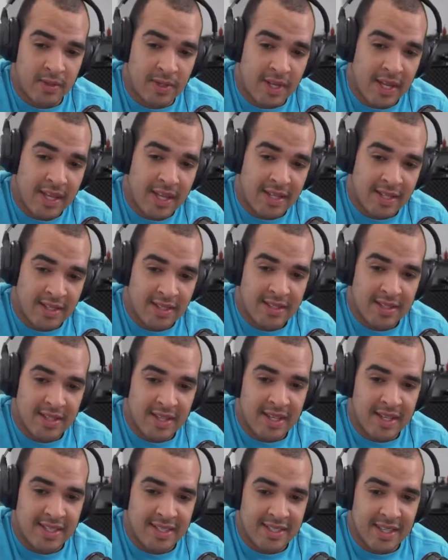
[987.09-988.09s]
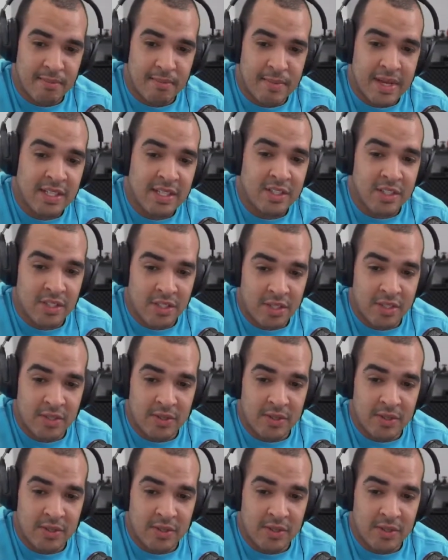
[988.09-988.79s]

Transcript: and as I mentioned to you,